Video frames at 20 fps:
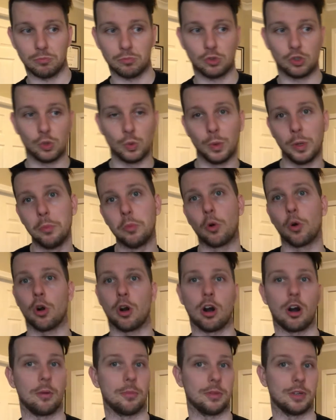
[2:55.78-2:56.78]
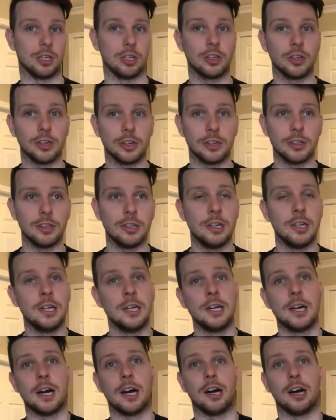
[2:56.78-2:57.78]
doing more harm than good.
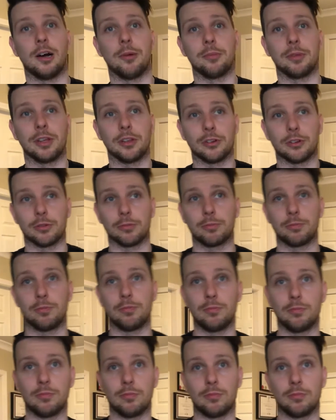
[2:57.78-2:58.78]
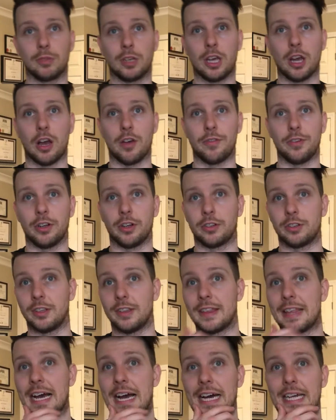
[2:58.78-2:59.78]
The other caveat to
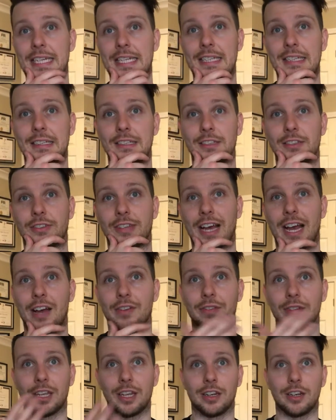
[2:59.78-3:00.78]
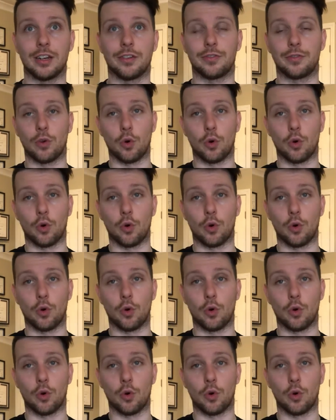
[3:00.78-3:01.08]
that is having enough